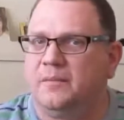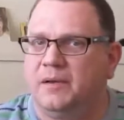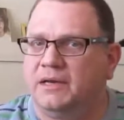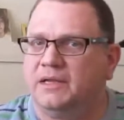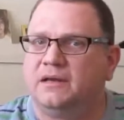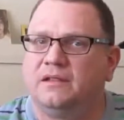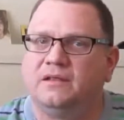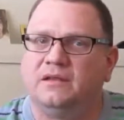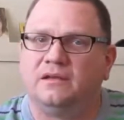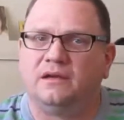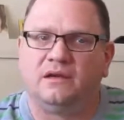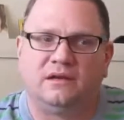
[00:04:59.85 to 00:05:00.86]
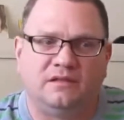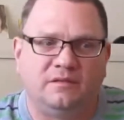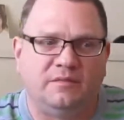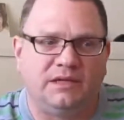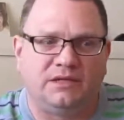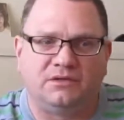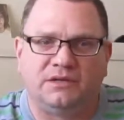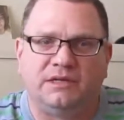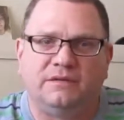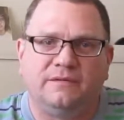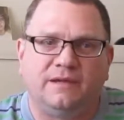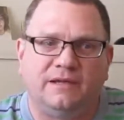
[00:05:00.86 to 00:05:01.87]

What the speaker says: the money out of the ministry.